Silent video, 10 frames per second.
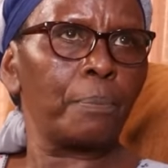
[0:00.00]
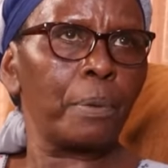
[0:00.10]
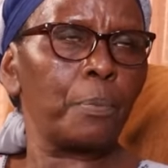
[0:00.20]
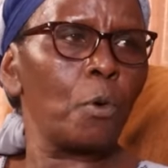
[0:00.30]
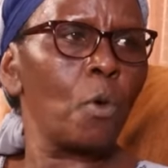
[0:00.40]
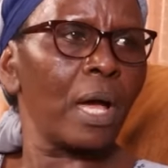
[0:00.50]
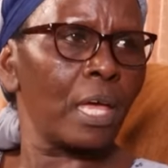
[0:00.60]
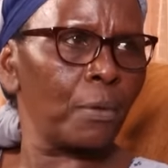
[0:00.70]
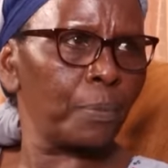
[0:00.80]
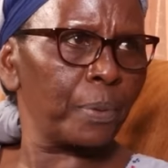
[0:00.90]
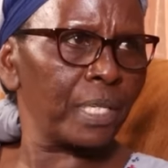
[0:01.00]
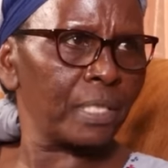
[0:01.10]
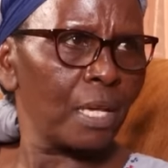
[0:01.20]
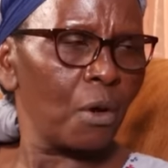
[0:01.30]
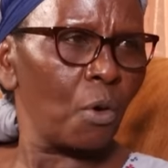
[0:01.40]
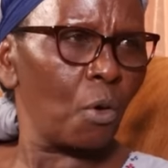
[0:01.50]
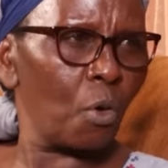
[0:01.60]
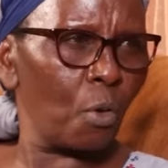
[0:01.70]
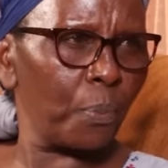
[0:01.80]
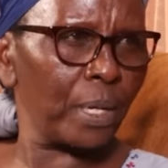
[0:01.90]
people who are helpless.
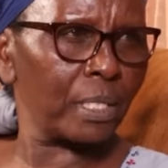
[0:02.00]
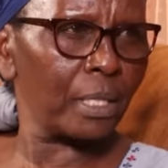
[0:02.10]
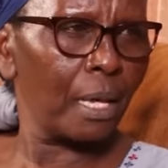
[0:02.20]
Hopeless,